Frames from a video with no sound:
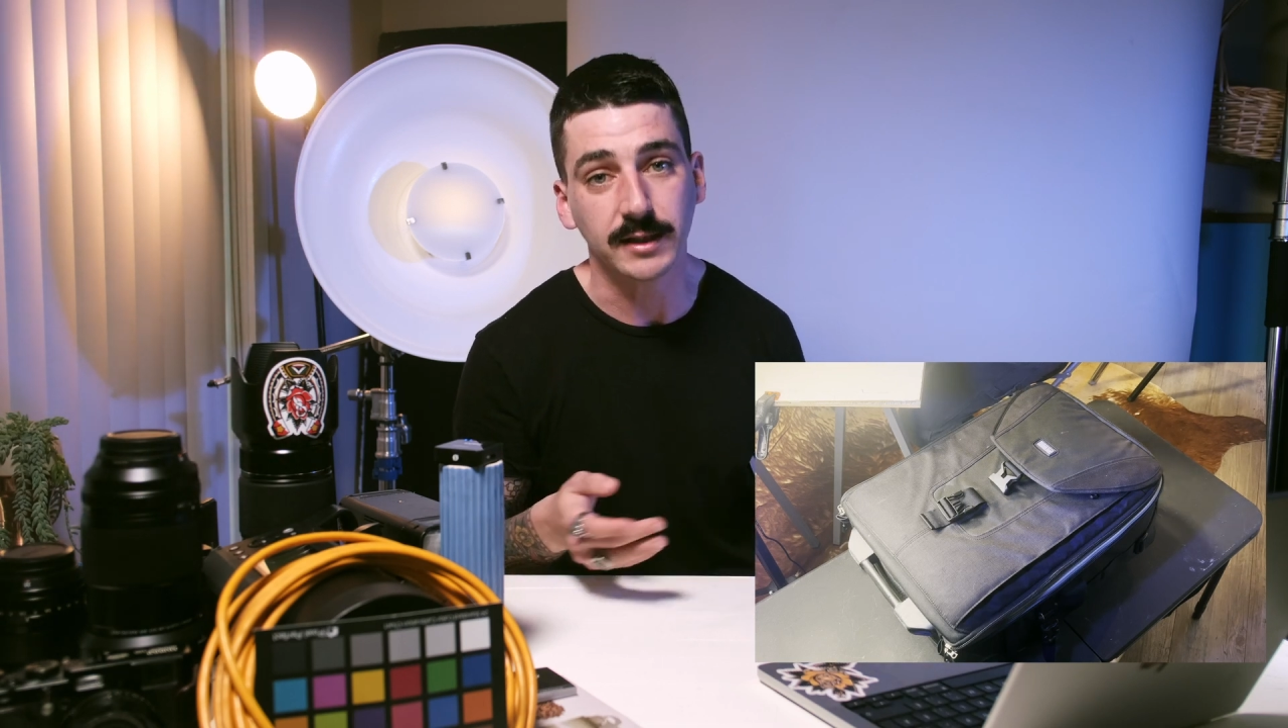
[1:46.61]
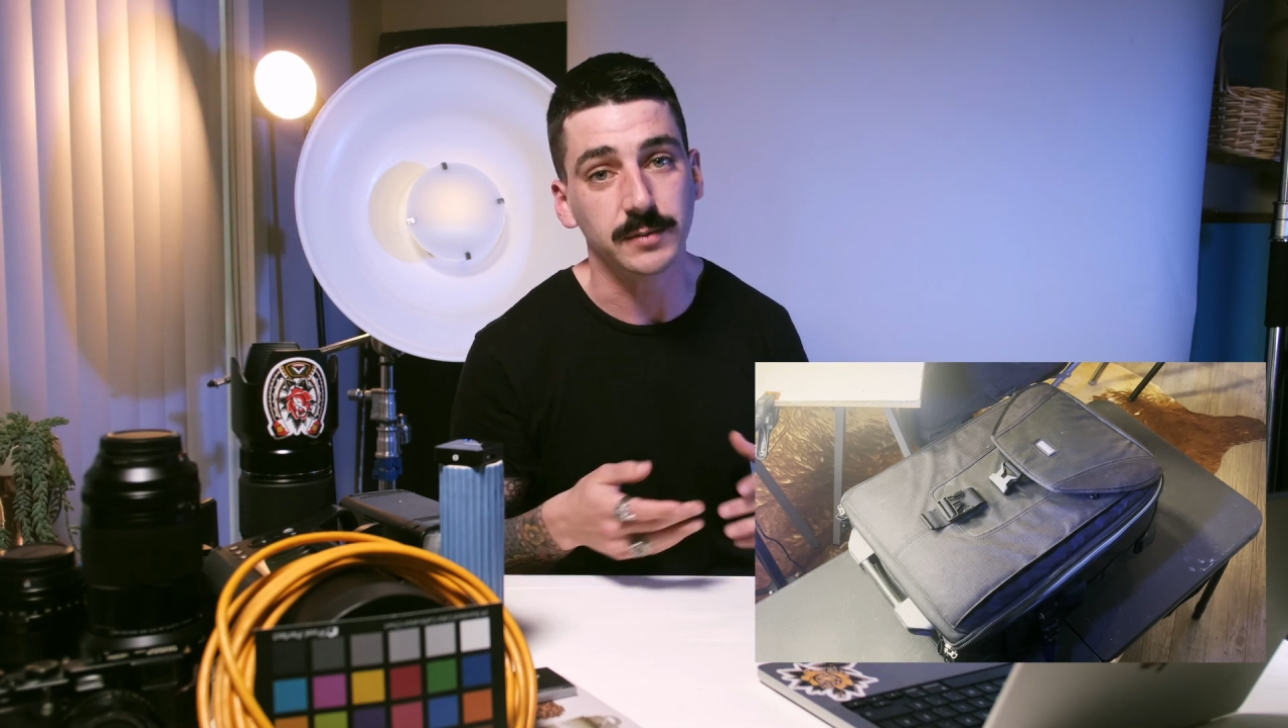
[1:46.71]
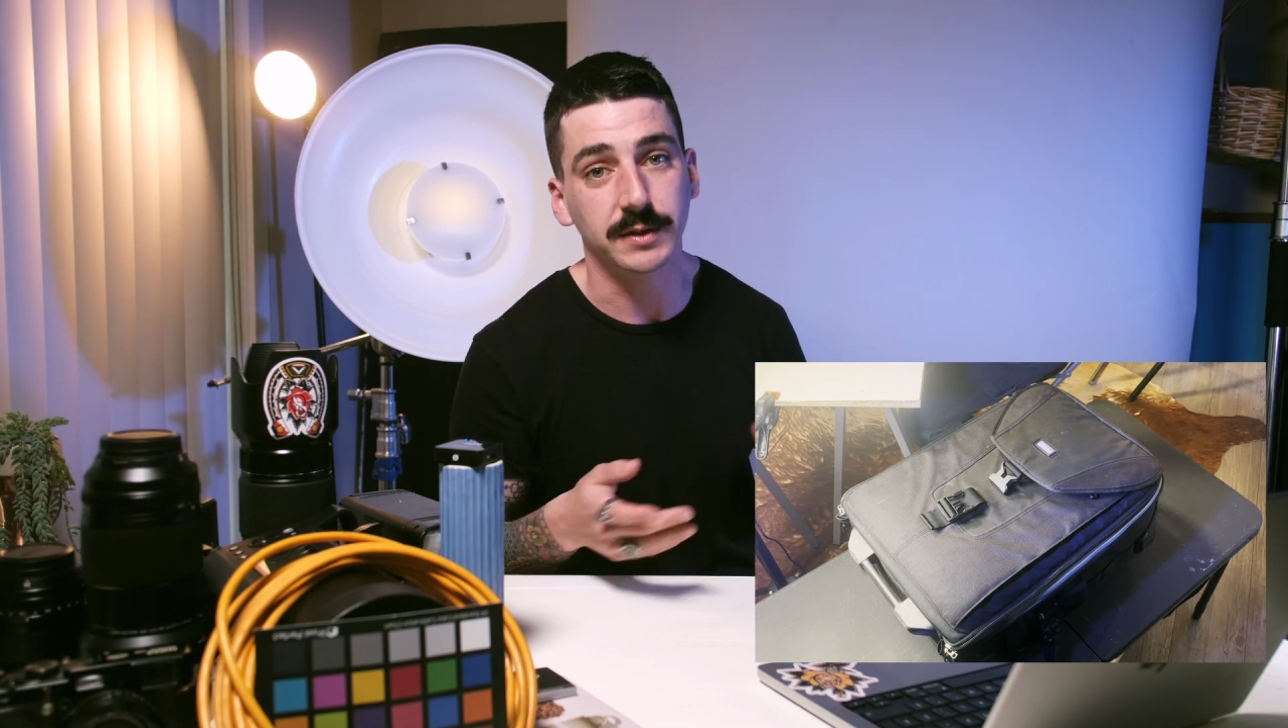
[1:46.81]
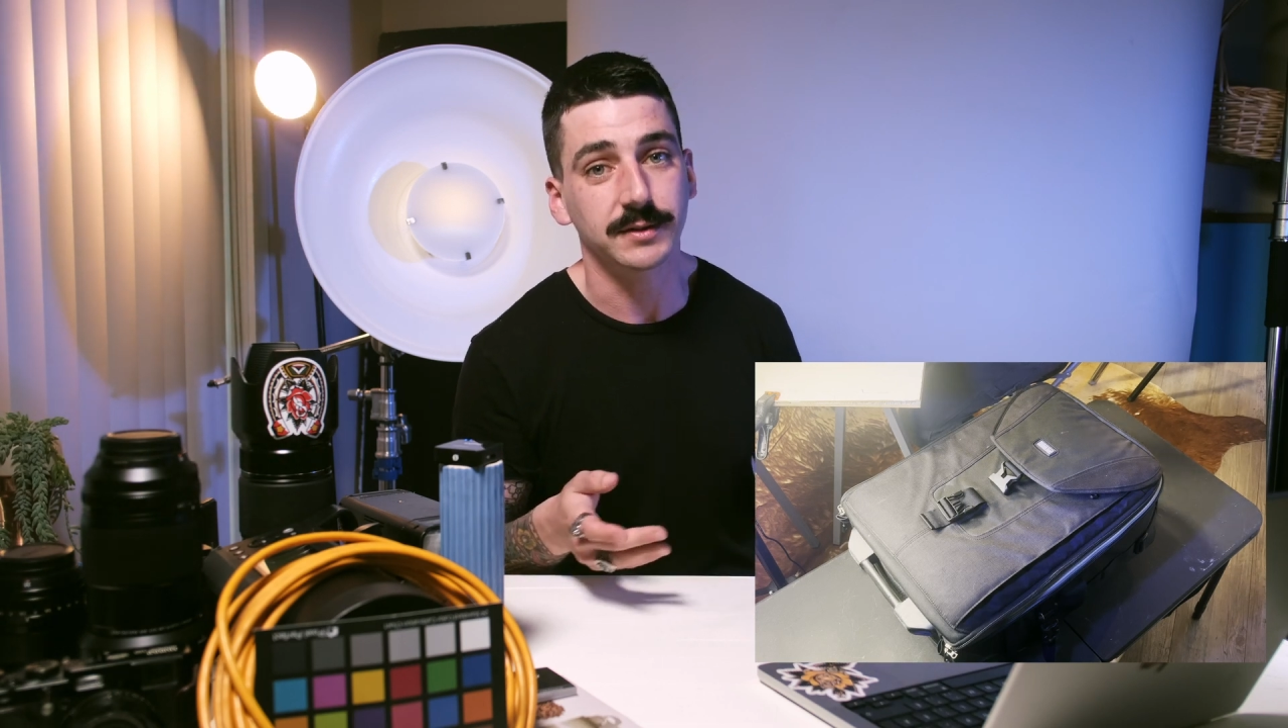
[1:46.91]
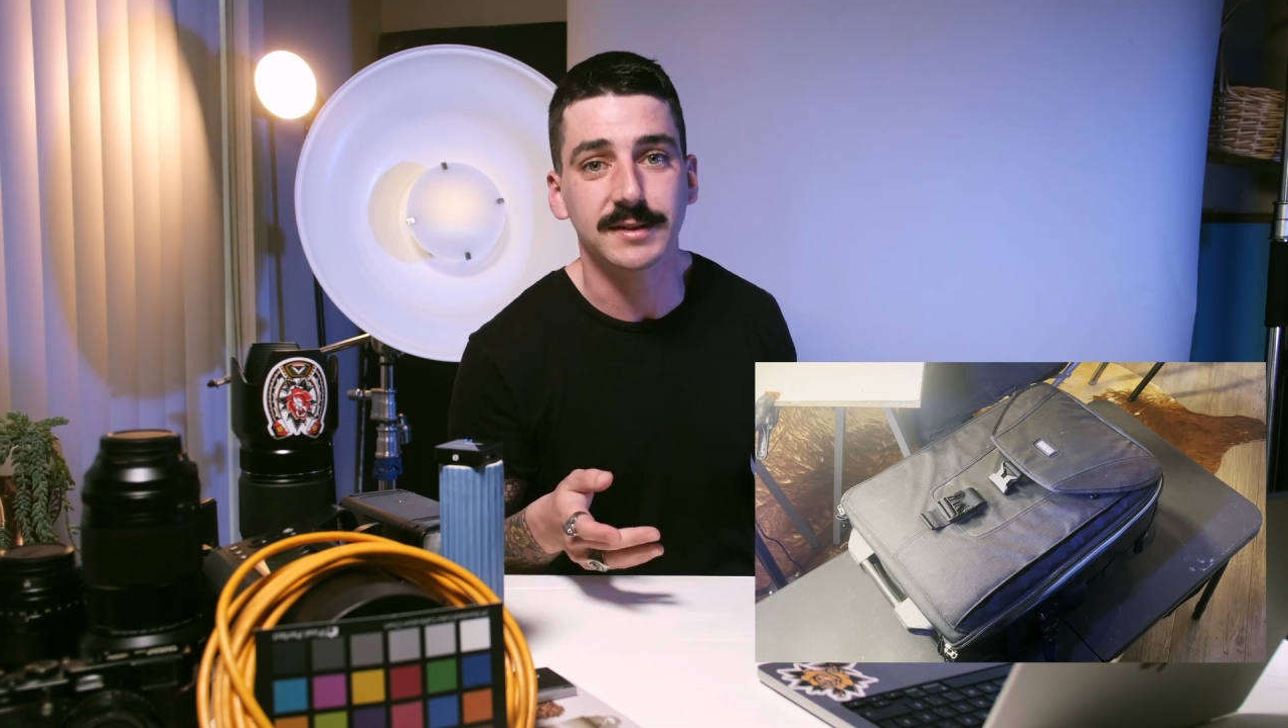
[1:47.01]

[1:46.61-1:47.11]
is built the